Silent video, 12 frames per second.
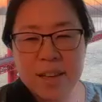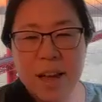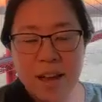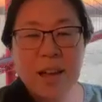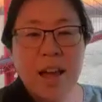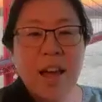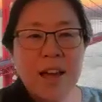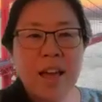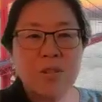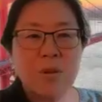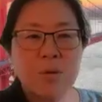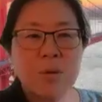Yeah.
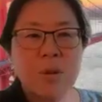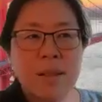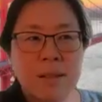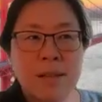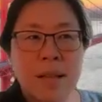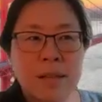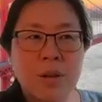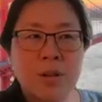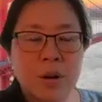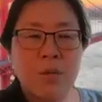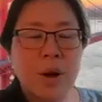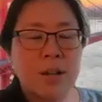Yeah. So that's a
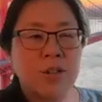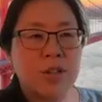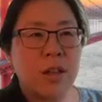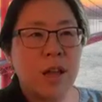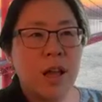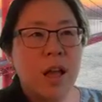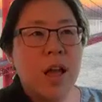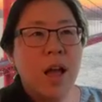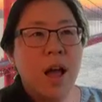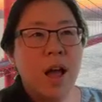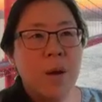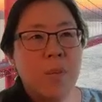great question.
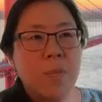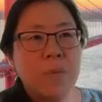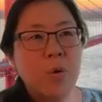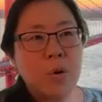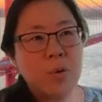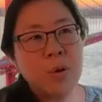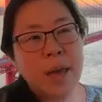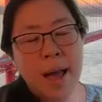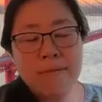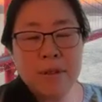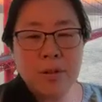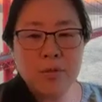We
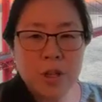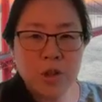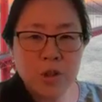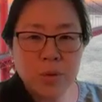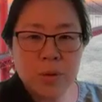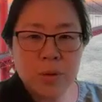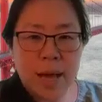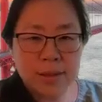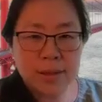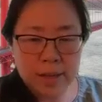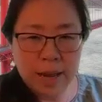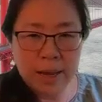haven't reached to that
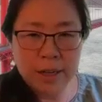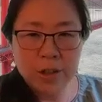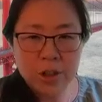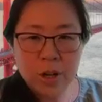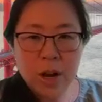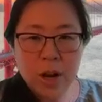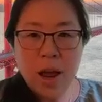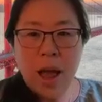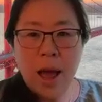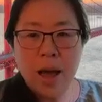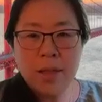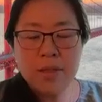stage.
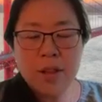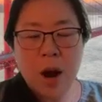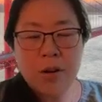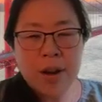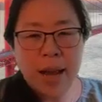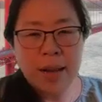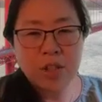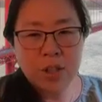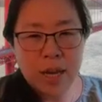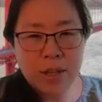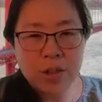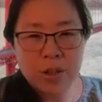And our next
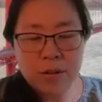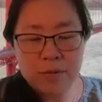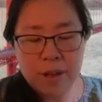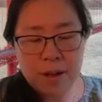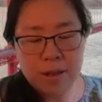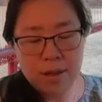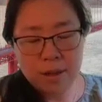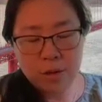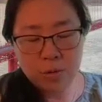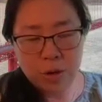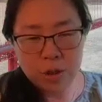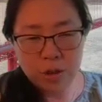stage of
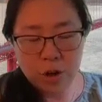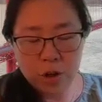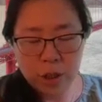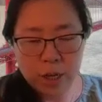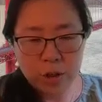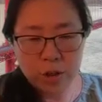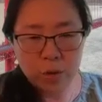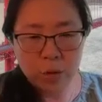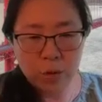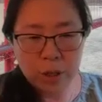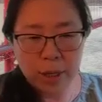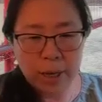this research is
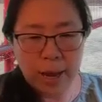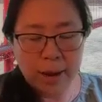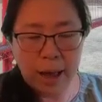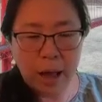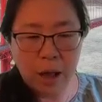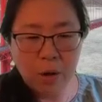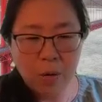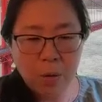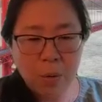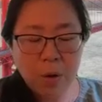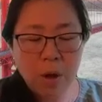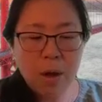to looking at
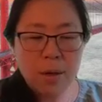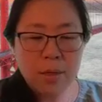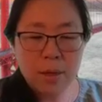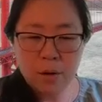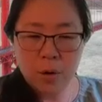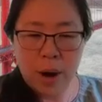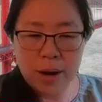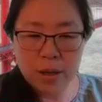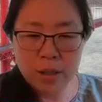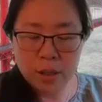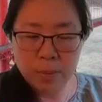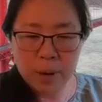how the
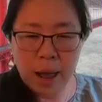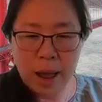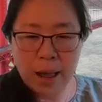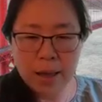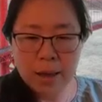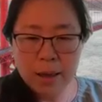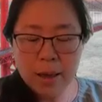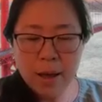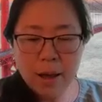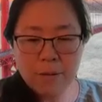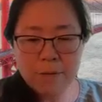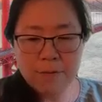credit supply
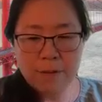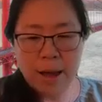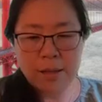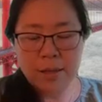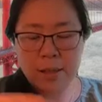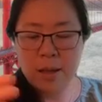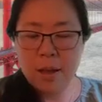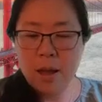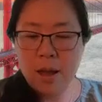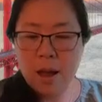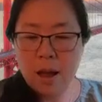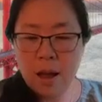affect
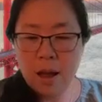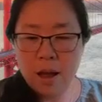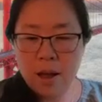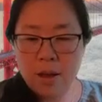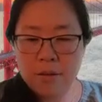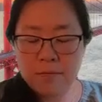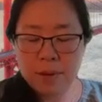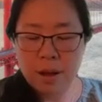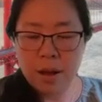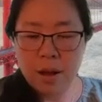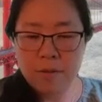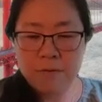
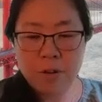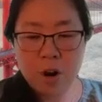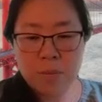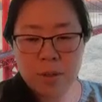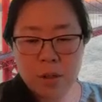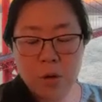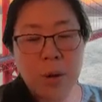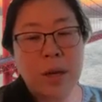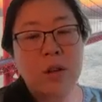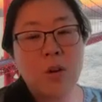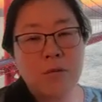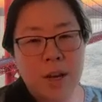firms'
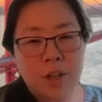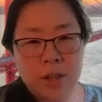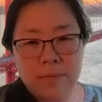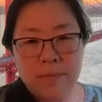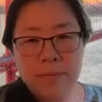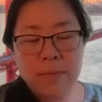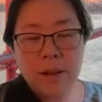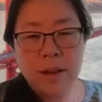green innovation.